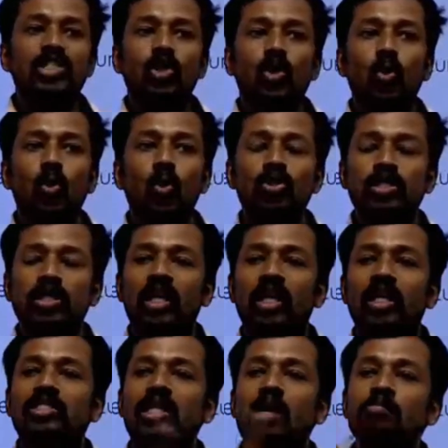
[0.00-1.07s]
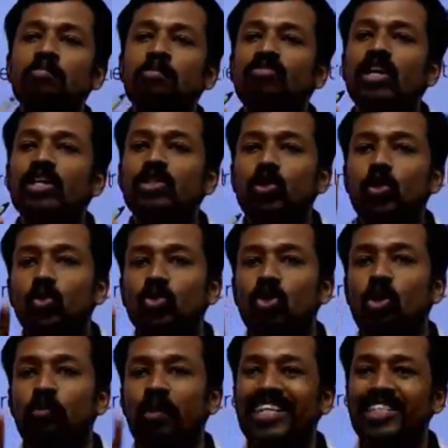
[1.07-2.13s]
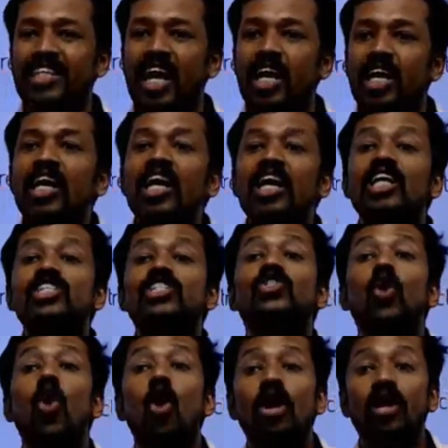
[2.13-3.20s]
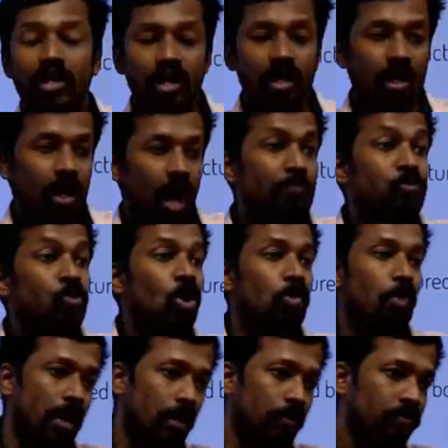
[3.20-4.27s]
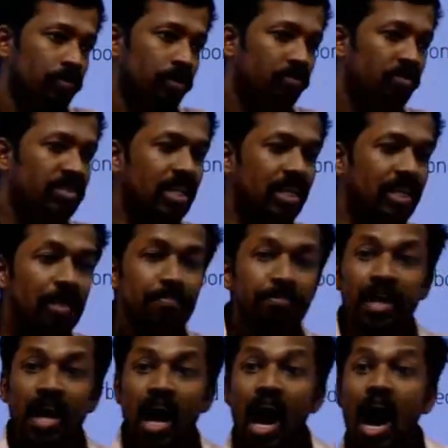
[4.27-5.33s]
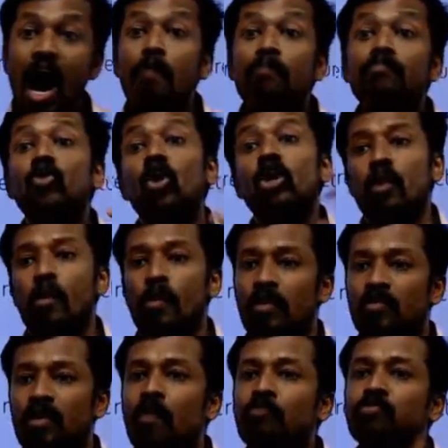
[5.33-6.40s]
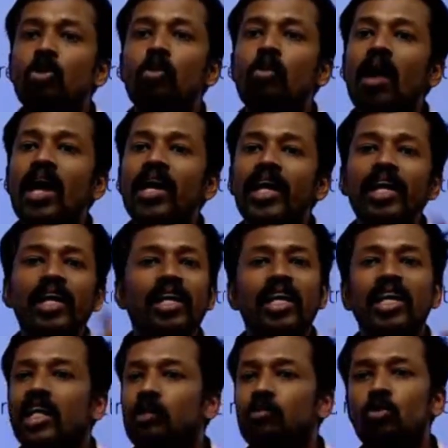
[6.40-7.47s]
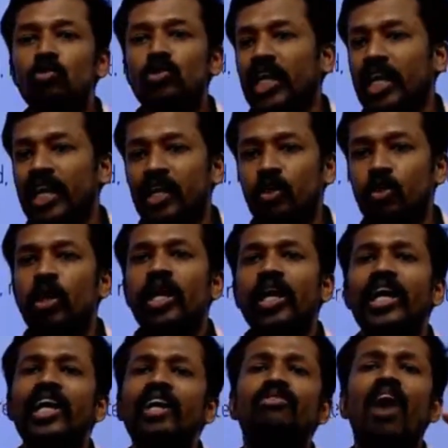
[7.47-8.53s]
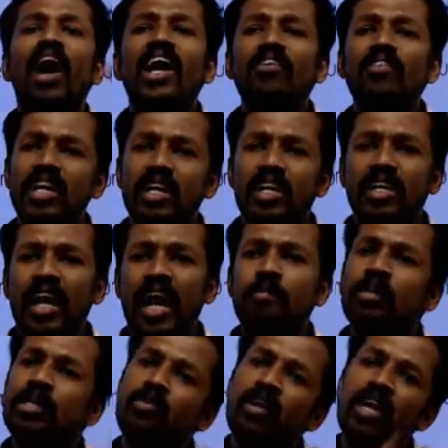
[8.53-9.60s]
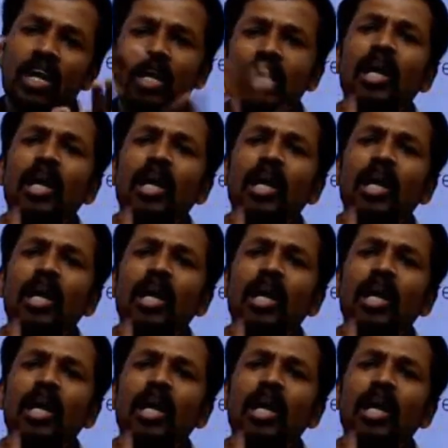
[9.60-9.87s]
screws. Some of the screws or plates are so absorbable. Which are they? Absorbable. Absorbable ante remove cheyaledu. In 5-year time, it will